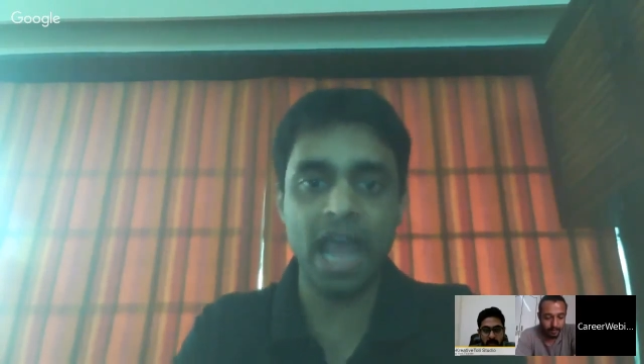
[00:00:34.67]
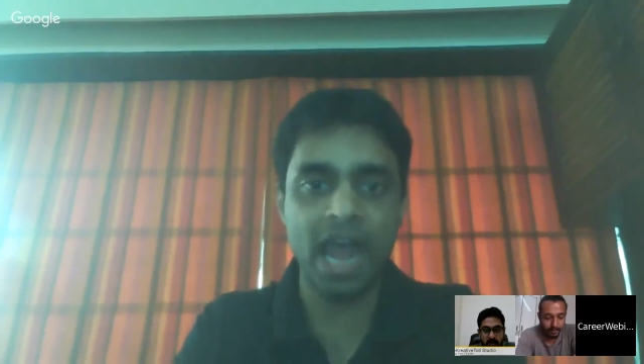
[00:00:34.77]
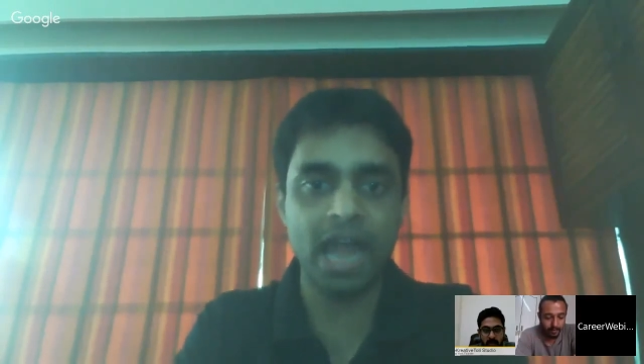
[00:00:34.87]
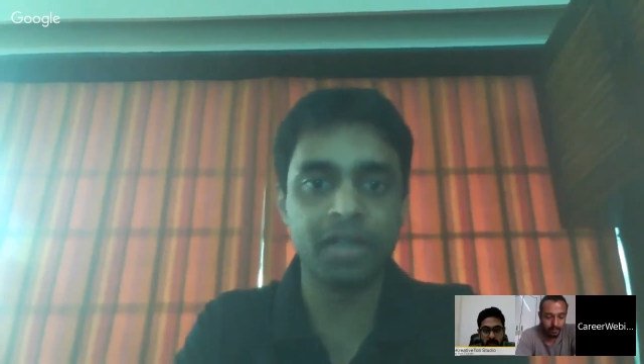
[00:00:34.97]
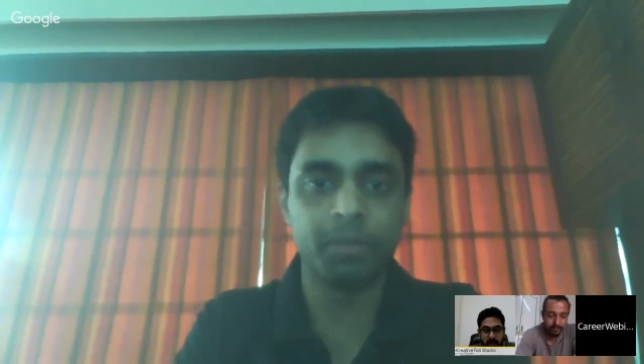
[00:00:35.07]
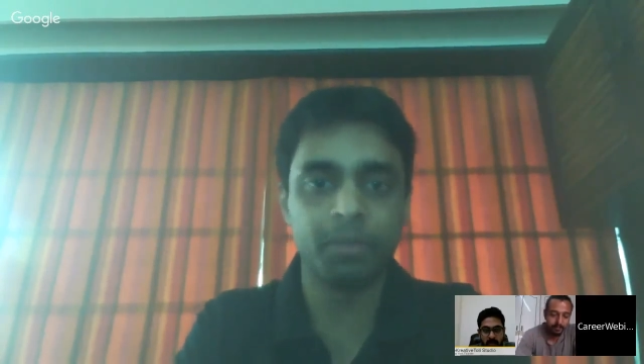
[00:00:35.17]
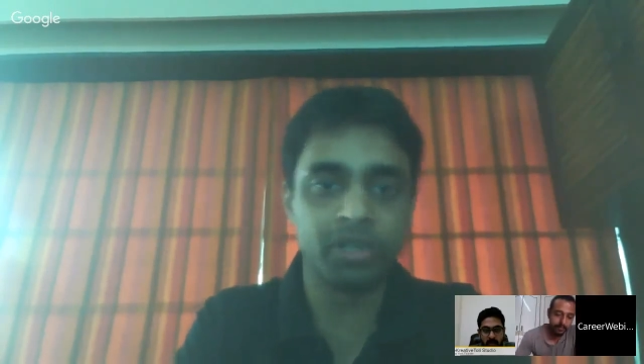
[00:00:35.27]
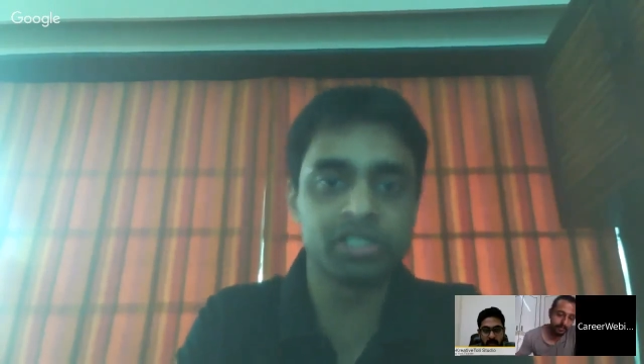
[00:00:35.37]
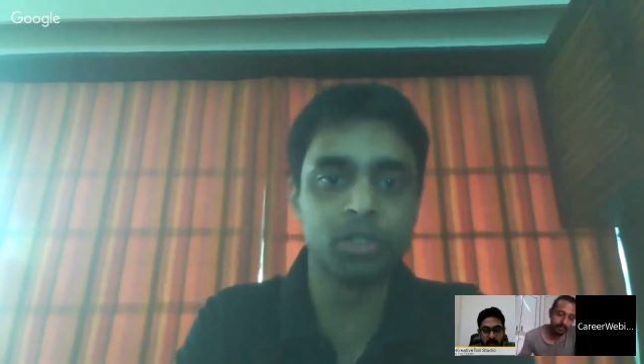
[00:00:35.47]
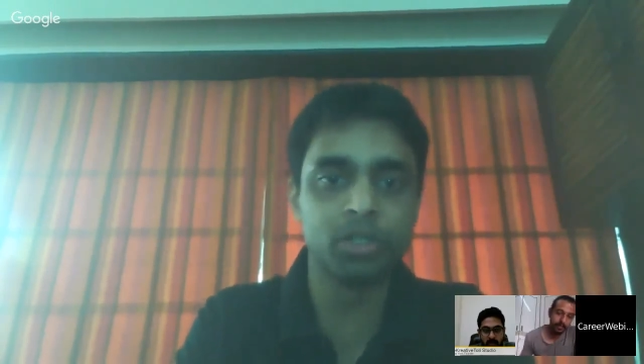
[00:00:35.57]
and the
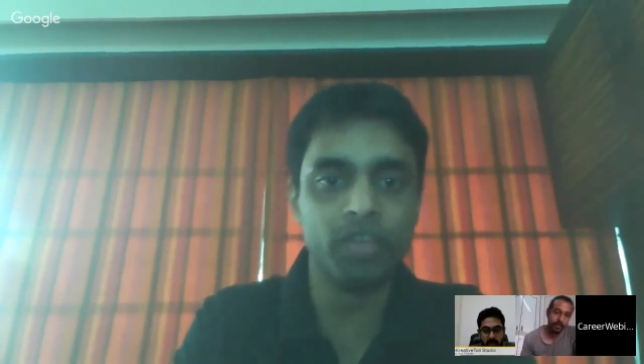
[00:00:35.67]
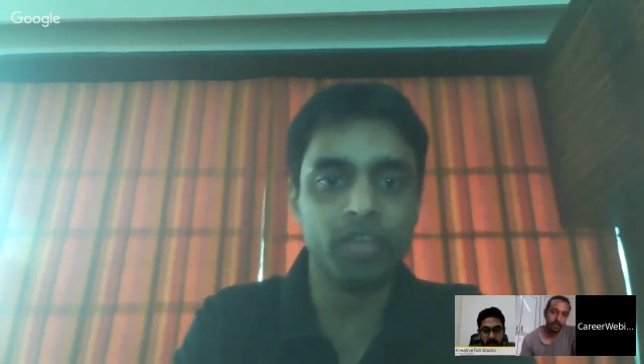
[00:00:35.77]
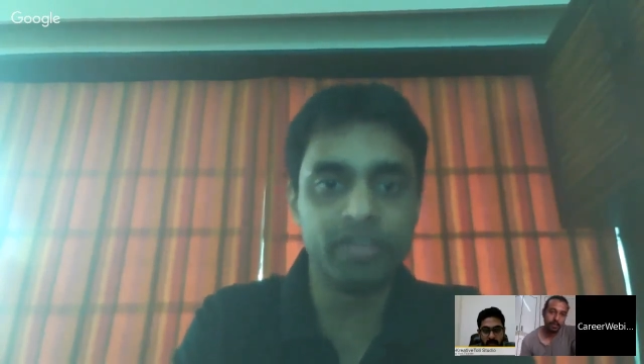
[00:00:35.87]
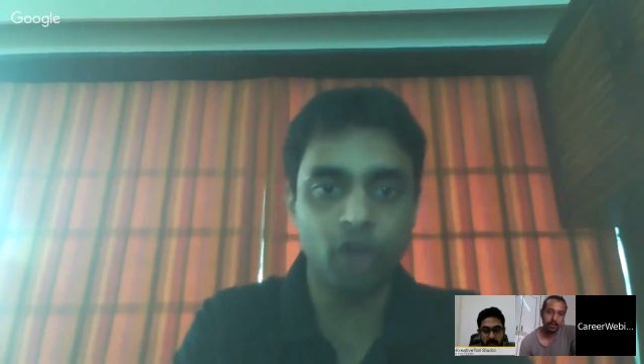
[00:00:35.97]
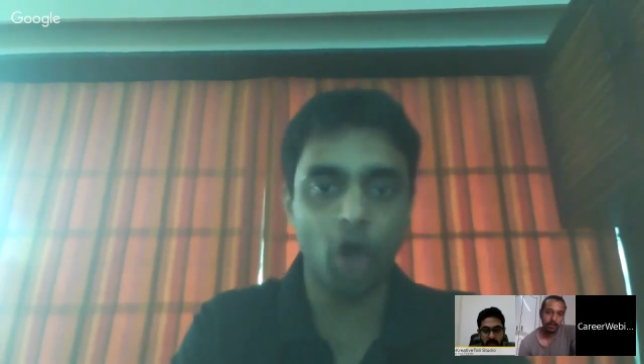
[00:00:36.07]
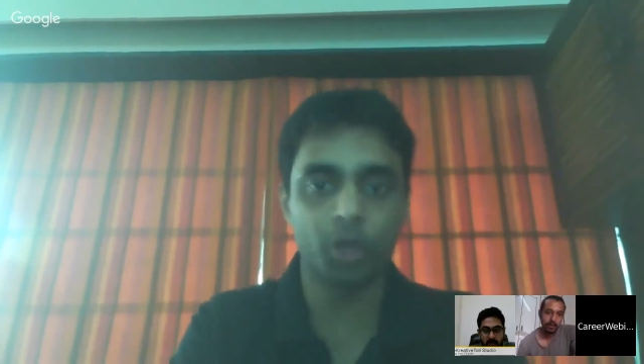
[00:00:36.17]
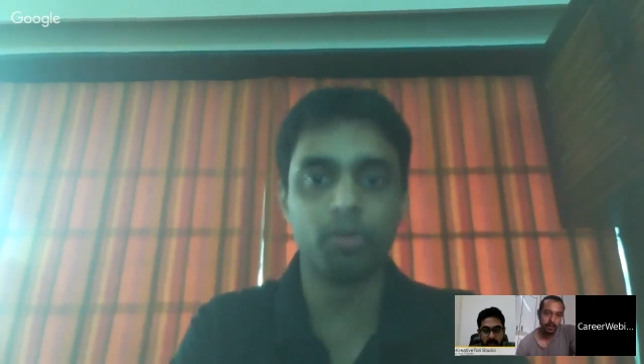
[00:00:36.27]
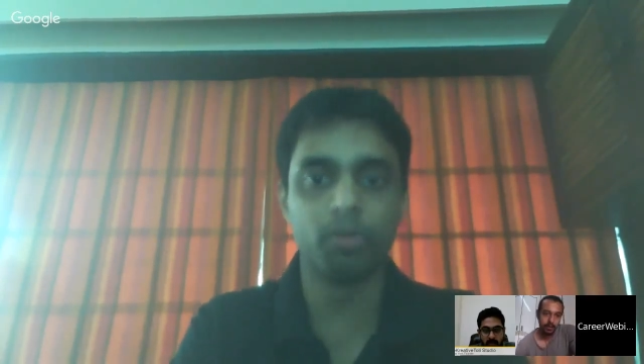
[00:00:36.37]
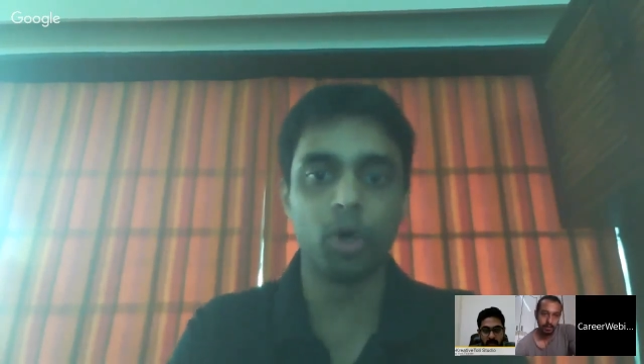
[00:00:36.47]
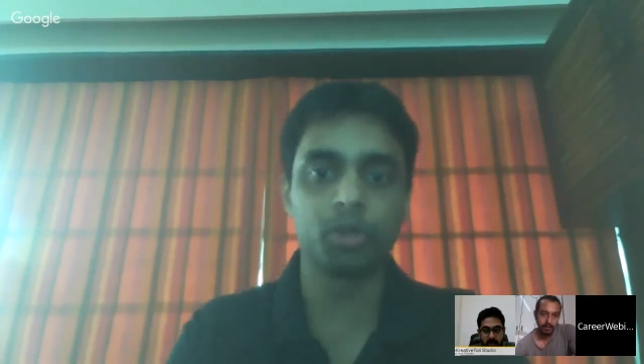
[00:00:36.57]
person who we've got
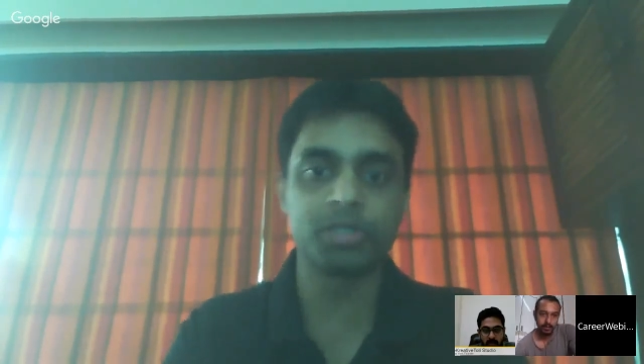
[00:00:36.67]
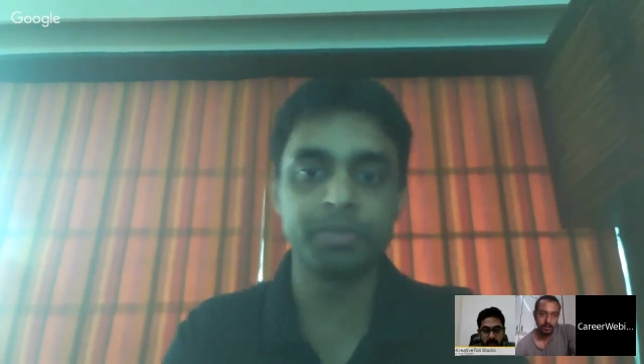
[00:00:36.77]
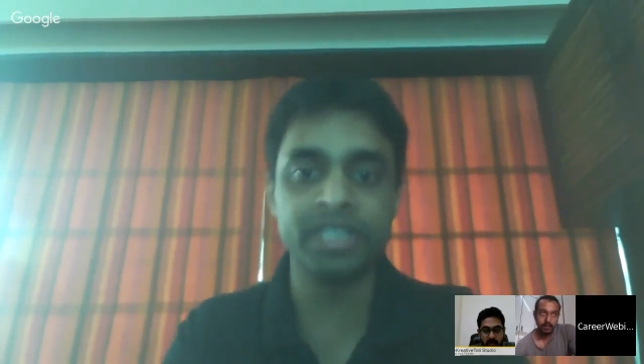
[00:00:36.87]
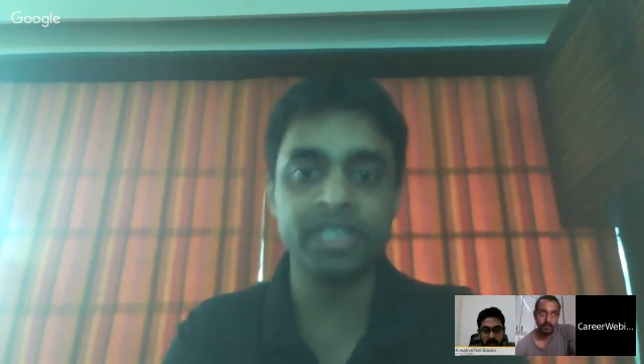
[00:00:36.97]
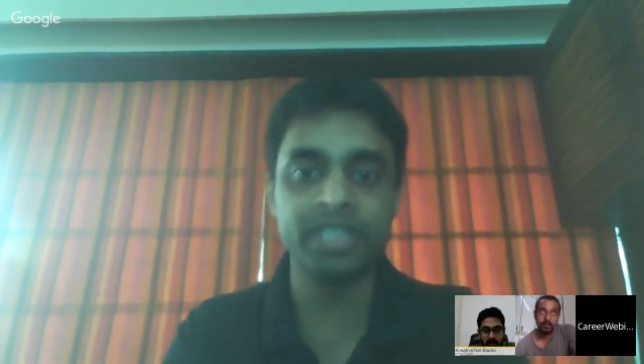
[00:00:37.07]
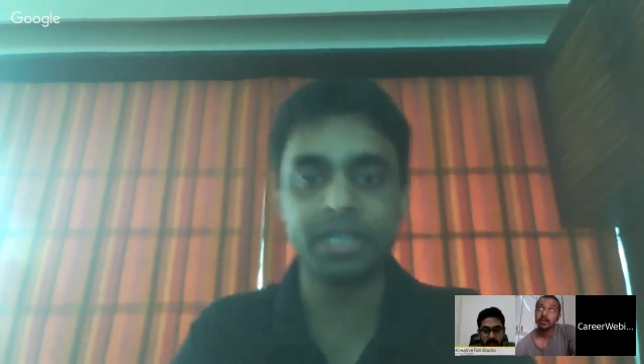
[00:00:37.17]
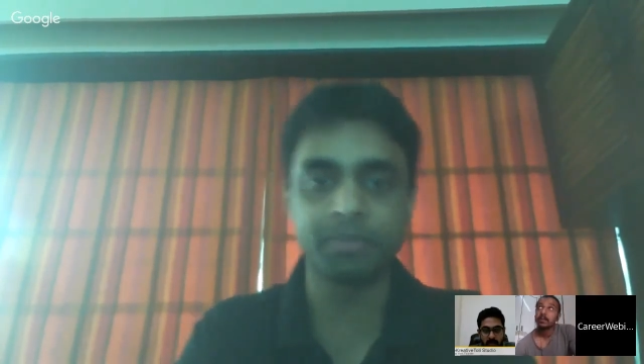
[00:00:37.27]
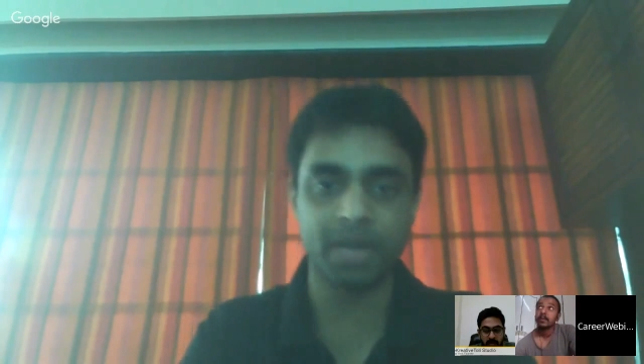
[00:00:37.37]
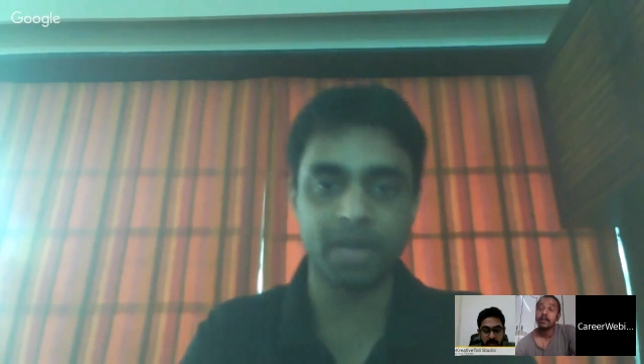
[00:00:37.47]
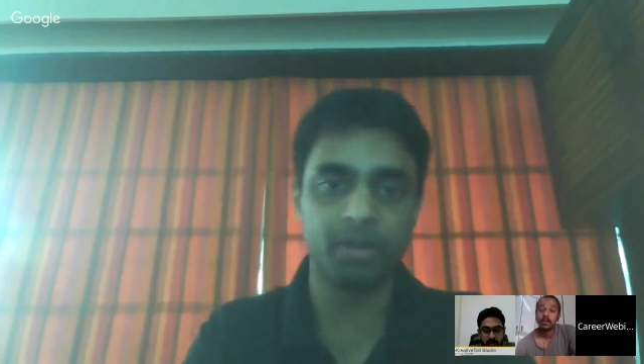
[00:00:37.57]
on board to speak is
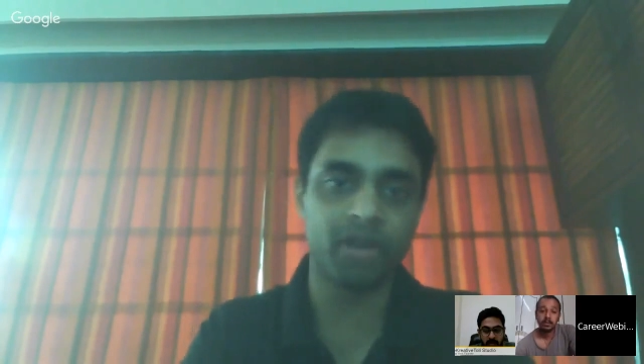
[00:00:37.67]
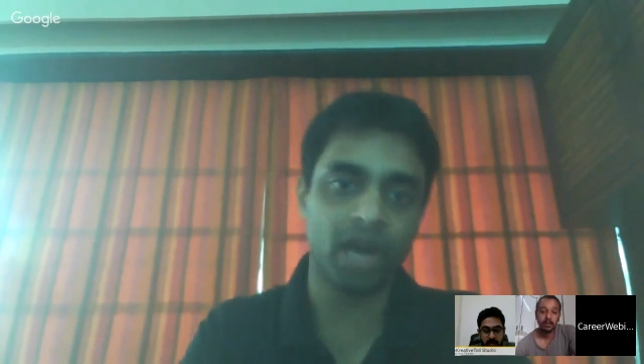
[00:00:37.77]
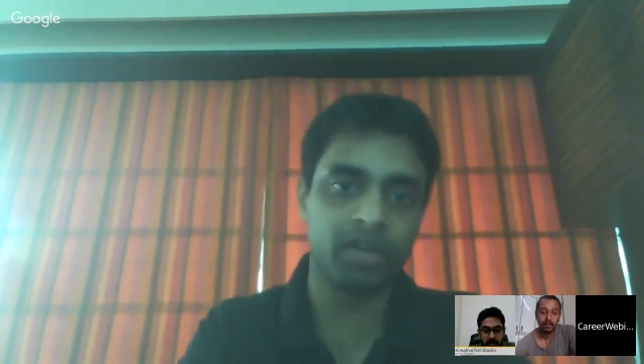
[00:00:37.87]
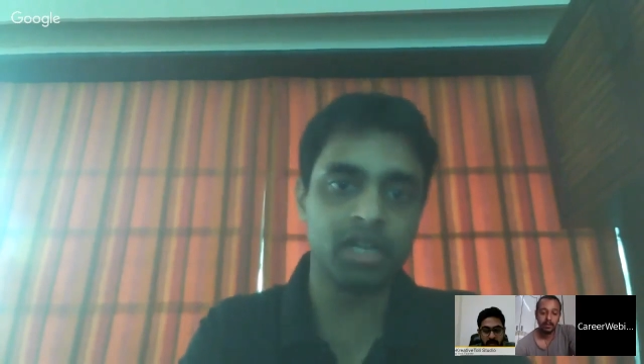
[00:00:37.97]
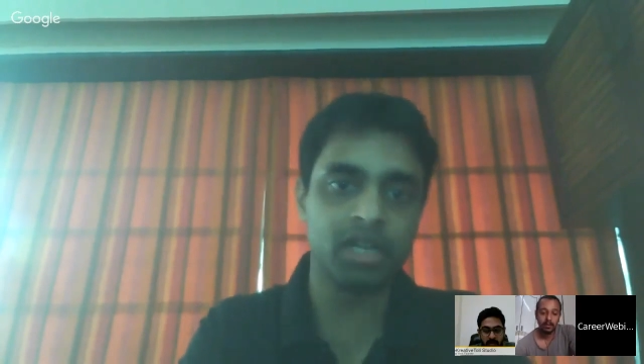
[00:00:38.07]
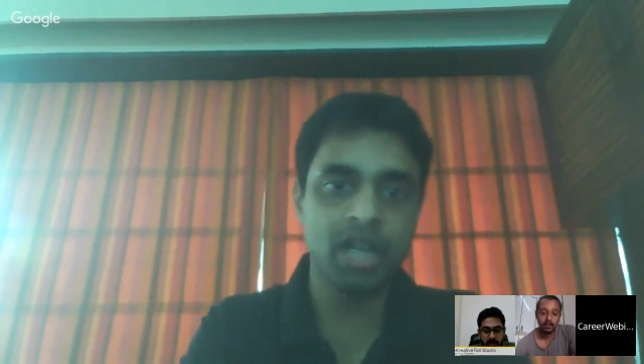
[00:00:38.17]
Premal Raval,